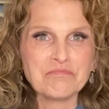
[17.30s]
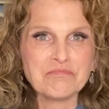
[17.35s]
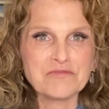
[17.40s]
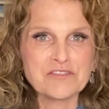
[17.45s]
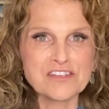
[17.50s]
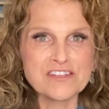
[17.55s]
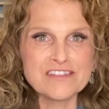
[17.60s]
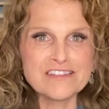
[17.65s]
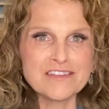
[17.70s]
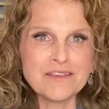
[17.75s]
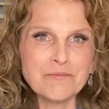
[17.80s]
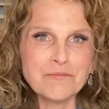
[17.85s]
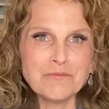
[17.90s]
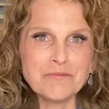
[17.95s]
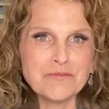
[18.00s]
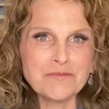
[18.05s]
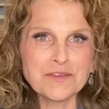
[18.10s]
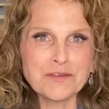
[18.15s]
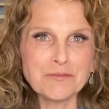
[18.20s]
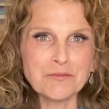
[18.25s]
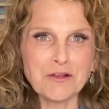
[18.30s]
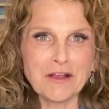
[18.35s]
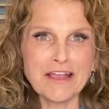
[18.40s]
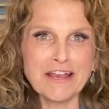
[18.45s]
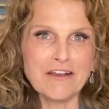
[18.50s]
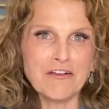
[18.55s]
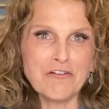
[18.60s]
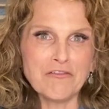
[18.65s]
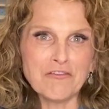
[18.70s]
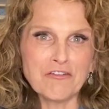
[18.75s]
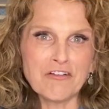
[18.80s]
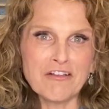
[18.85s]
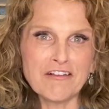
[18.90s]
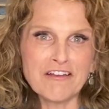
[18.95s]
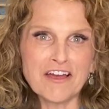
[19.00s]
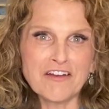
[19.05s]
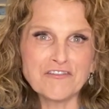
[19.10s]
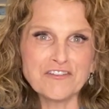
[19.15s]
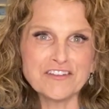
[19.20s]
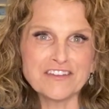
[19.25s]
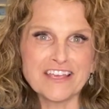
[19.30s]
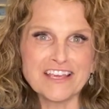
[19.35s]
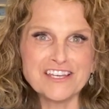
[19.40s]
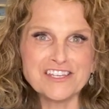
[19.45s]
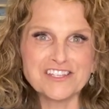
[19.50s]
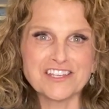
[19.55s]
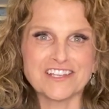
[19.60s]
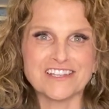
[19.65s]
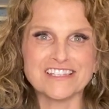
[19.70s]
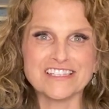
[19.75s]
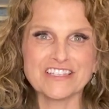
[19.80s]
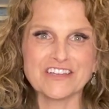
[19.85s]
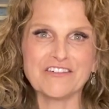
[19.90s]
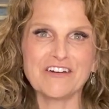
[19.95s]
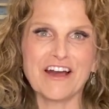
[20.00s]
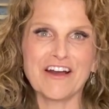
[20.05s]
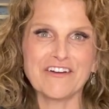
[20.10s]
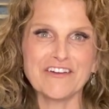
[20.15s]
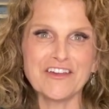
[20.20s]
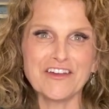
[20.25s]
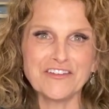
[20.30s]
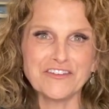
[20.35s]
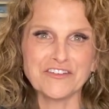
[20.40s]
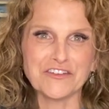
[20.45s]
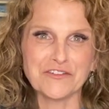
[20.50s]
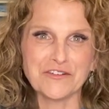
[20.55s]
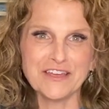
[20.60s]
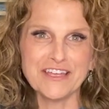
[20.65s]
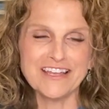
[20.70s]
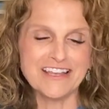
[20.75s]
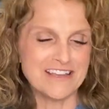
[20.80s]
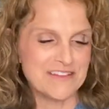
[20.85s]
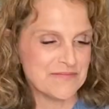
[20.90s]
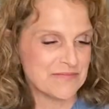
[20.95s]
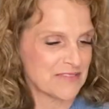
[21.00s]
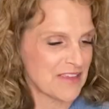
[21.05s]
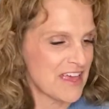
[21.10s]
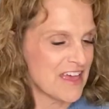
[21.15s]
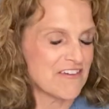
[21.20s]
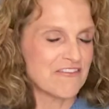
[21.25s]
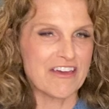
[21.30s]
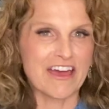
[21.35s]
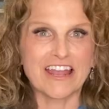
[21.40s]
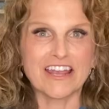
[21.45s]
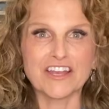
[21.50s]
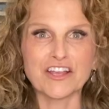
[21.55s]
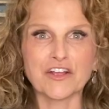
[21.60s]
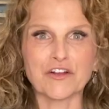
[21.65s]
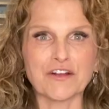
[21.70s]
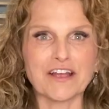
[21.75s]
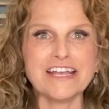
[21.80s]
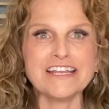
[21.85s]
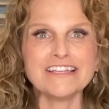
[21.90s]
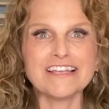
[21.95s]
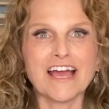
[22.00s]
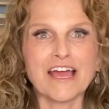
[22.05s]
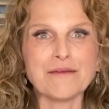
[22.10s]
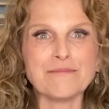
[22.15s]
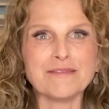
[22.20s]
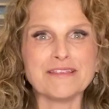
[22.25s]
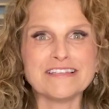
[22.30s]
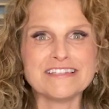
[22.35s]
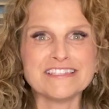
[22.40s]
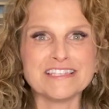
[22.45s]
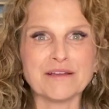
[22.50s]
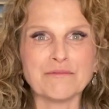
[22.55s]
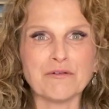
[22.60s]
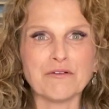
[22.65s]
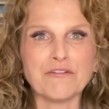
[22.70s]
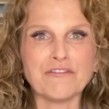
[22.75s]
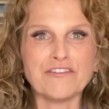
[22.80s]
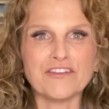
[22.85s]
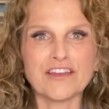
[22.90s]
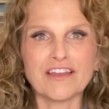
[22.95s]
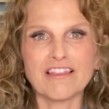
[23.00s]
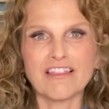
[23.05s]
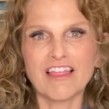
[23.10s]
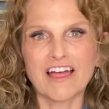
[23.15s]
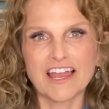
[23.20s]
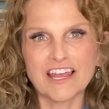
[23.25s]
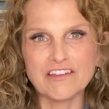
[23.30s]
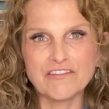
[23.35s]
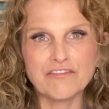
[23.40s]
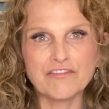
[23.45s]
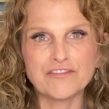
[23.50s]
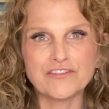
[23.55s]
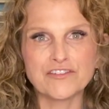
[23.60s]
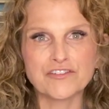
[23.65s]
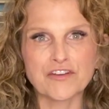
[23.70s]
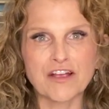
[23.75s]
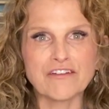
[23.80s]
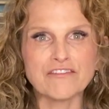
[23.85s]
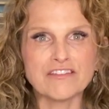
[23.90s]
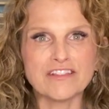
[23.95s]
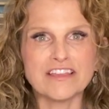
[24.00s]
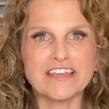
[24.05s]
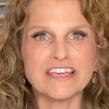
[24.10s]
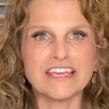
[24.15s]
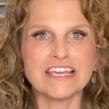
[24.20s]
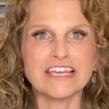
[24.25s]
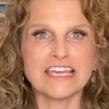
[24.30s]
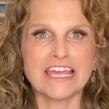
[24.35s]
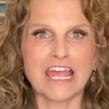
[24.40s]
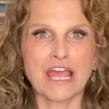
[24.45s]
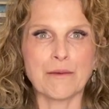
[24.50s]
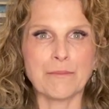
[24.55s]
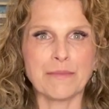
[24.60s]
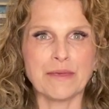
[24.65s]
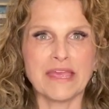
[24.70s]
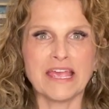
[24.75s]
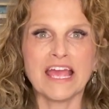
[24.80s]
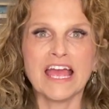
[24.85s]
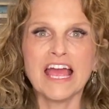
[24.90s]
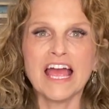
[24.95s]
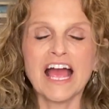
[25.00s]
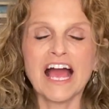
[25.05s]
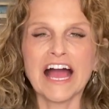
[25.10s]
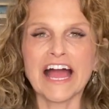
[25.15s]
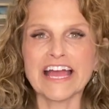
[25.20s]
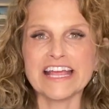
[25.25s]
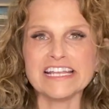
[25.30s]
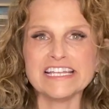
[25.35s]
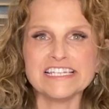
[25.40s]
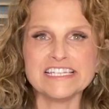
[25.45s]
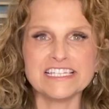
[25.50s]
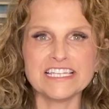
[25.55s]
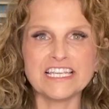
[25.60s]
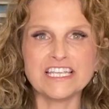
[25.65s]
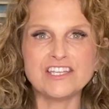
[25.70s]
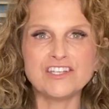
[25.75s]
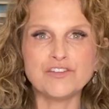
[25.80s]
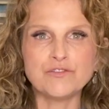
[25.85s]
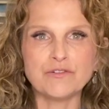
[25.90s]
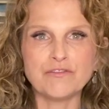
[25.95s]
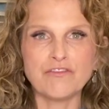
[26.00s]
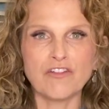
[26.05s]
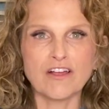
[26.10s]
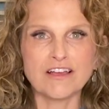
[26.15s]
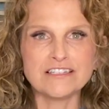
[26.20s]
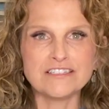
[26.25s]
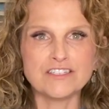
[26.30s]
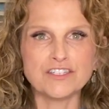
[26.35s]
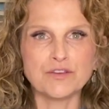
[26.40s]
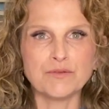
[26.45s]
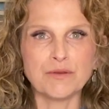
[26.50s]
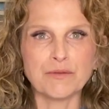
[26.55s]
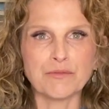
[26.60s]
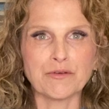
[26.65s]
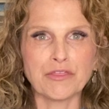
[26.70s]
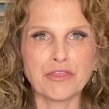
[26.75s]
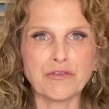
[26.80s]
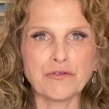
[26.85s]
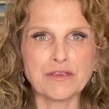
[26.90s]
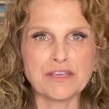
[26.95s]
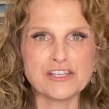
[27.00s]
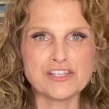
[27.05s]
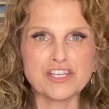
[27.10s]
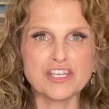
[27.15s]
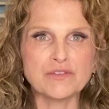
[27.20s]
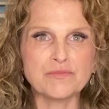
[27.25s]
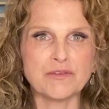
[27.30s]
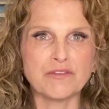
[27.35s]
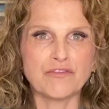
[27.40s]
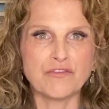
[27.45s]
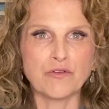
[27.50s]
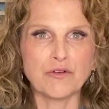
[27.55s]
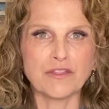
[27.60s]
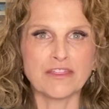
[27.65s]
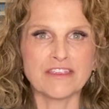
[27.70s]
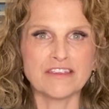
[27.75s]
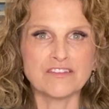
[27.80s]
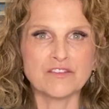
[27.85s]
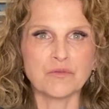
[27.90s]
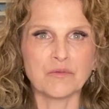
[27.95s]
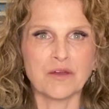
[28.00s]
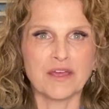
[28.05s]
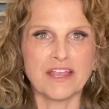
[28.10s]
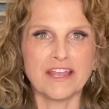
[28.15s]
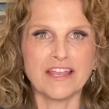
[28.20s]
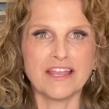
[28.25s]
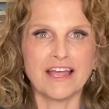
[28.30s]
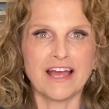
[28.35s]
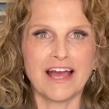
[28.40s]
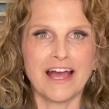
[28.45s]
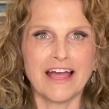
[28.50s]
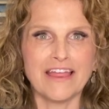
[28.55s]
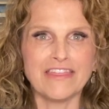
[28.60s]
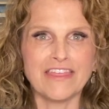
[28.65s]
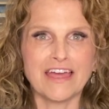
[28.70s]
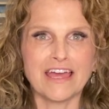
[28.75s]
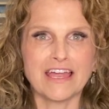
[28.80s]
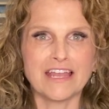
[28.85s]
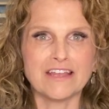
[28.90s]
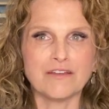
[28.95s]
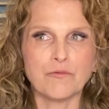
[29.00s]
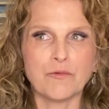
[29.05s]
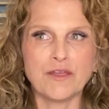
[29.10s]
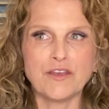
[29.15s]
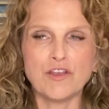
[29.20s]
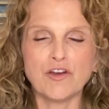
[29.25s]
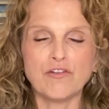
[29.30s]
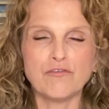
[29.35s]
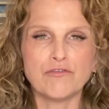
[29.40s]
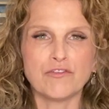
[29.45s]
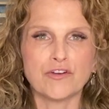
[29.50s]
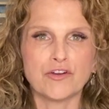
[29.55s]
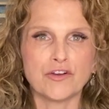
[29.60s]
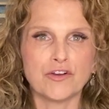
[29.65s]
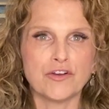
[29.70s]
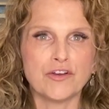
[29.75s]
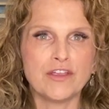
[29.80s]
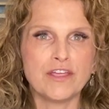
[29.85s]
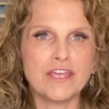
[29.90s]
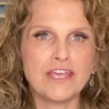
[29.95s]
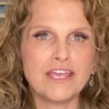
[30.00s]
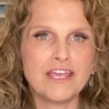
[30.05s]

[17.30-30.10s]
just some great overall conversations. So how y'all doing? Had a great time this summer. We've done a lot of traveling and camping. I did do a Flosstube number 3 just before this one that went over